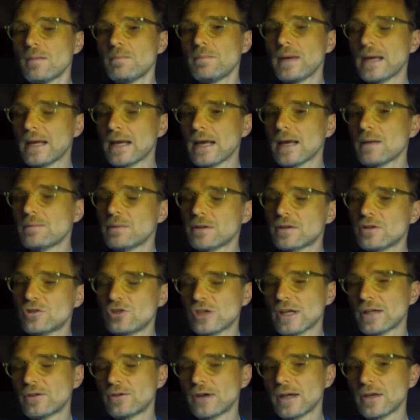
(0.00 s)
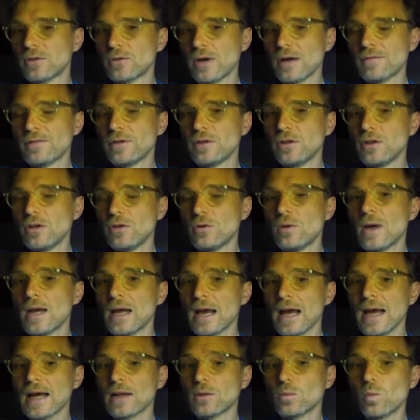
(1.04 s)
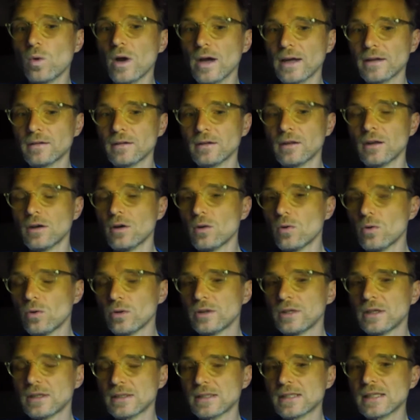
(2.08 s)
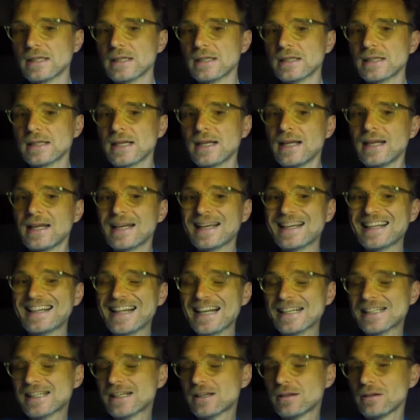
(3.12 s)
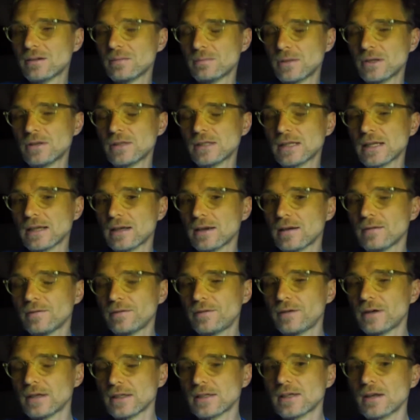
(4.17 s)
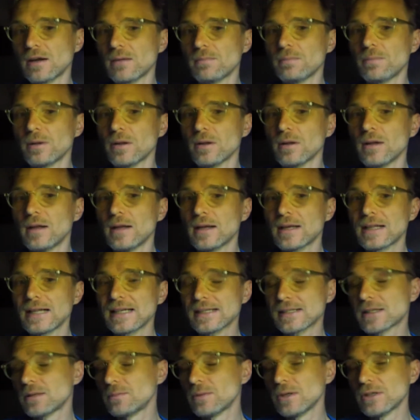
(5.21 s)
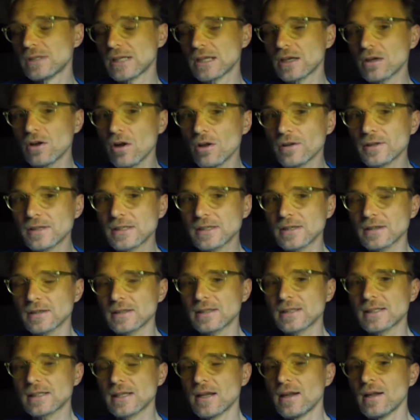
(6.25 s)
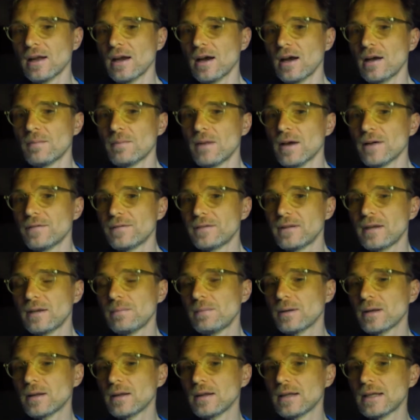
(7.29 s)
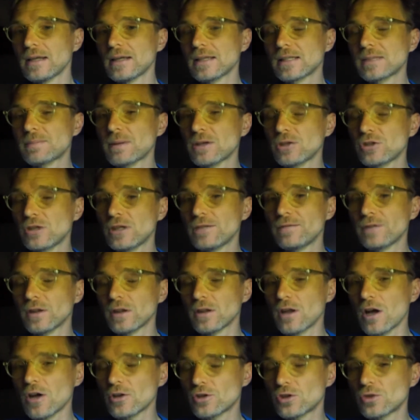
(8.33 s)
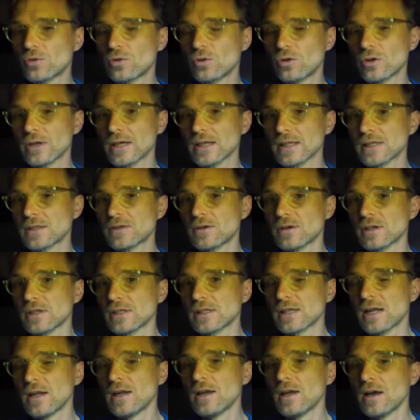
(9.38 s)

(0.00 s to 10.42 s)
being able to generate revenue and widen audiences. Classical music, for example, classical music concerts have typically, especially for larger orchestras,